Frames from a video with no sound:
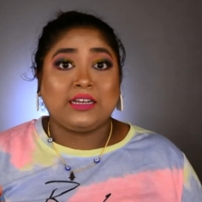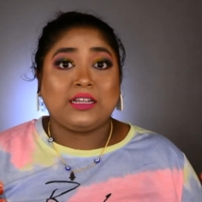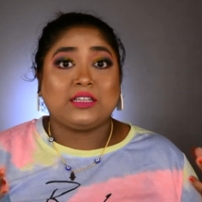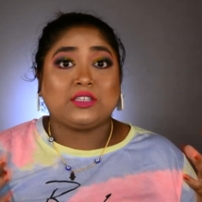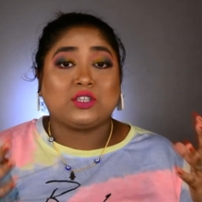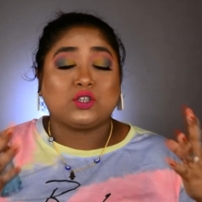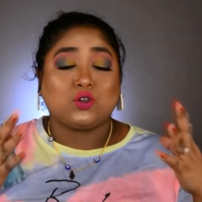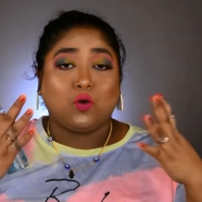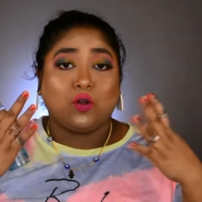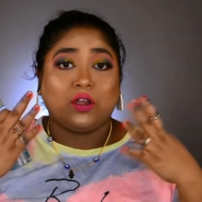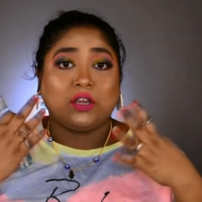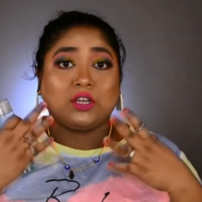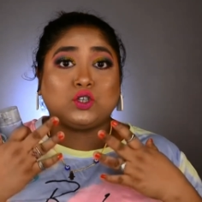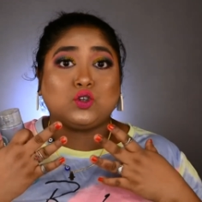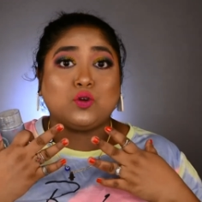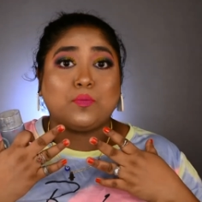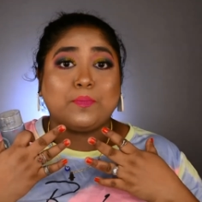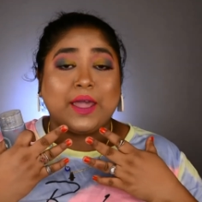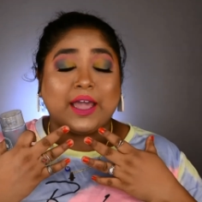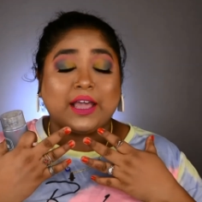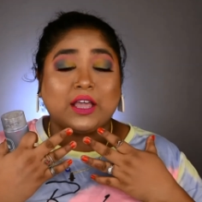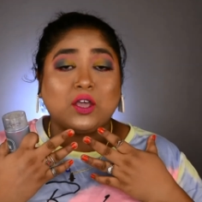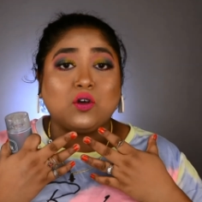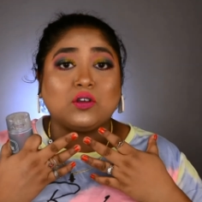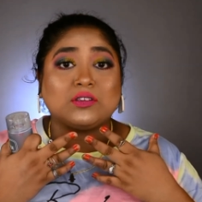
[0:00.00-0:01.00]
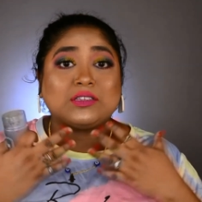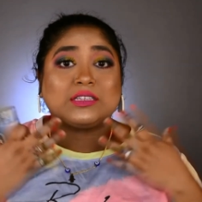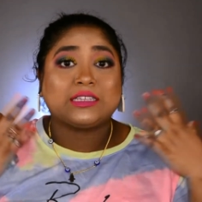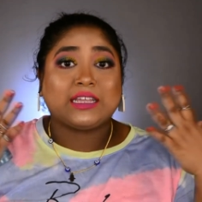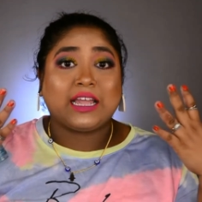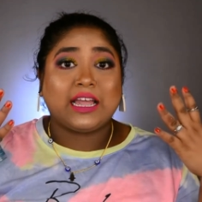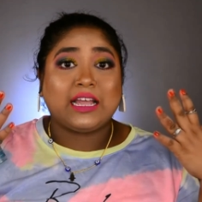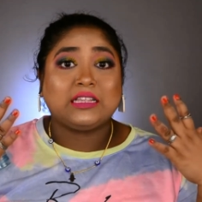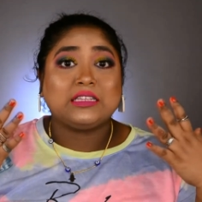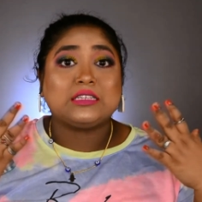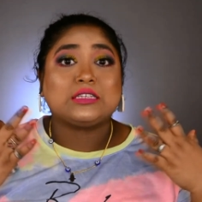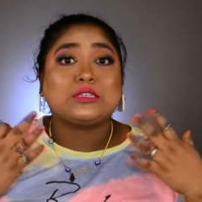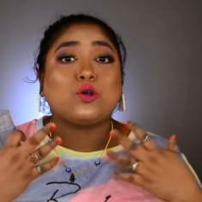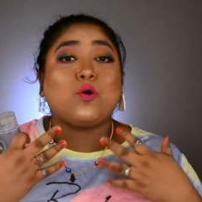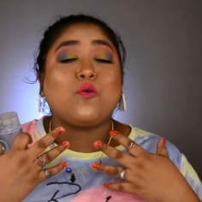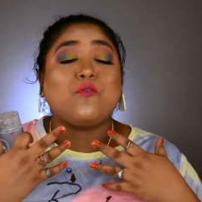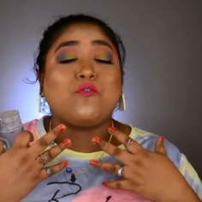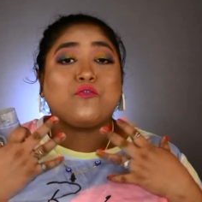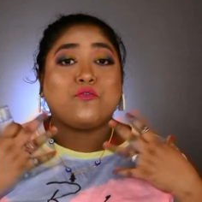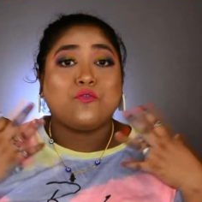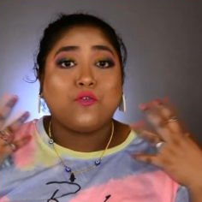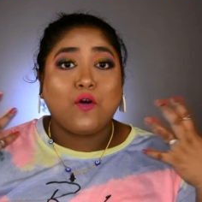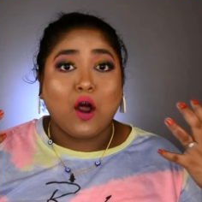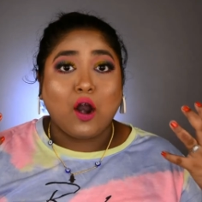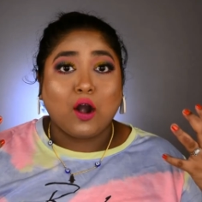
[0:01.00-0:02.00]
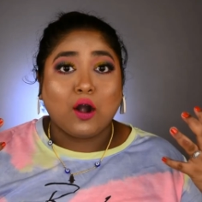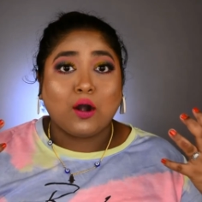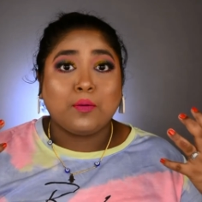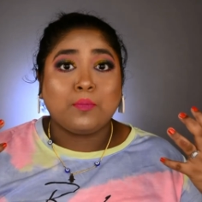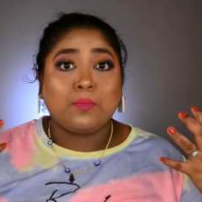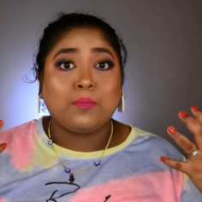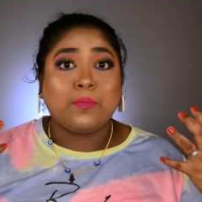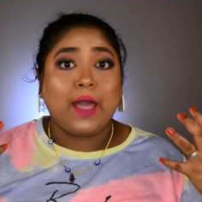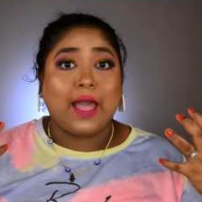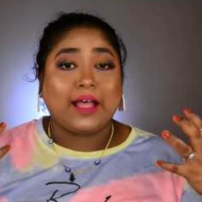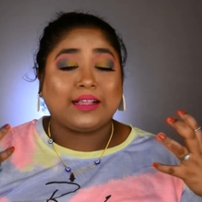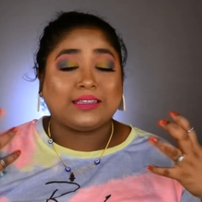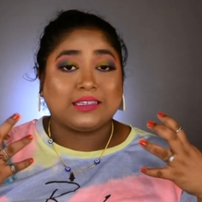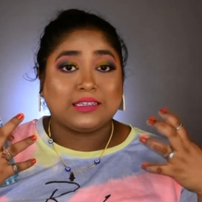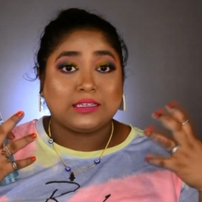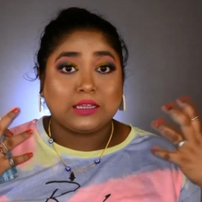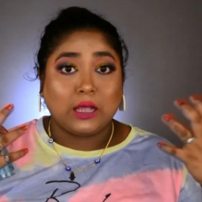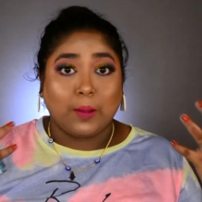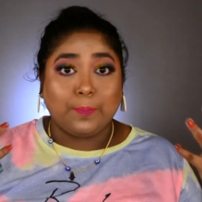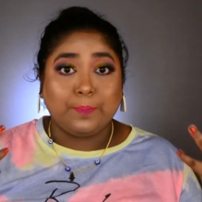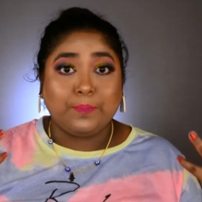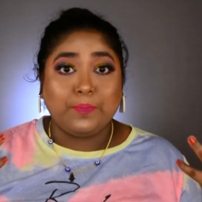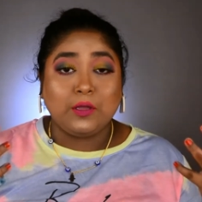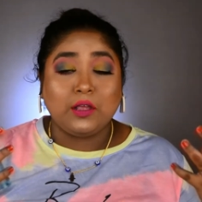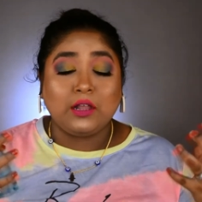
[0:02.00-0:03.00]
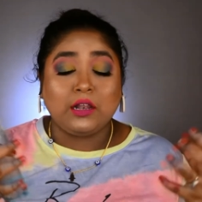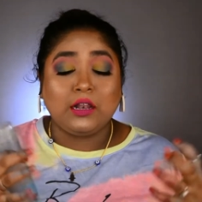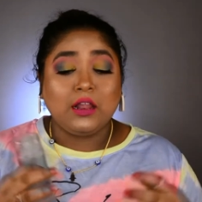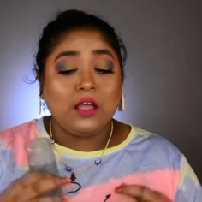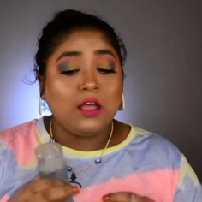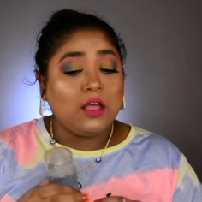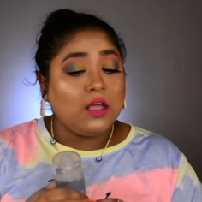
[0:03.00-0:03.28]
It's going to make your skin so firm and supple.